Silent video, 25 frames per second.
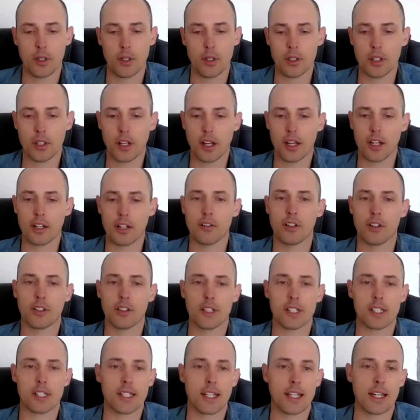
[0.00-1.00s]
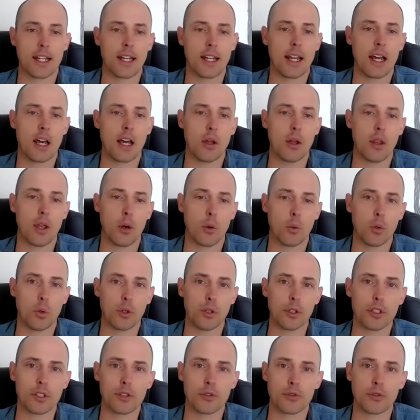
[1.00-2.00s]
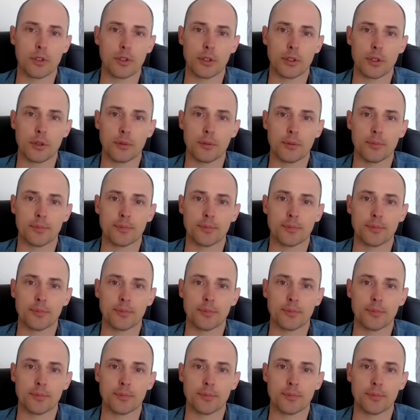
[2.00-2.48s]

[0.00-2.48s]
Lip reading: kind of understand how that works for you.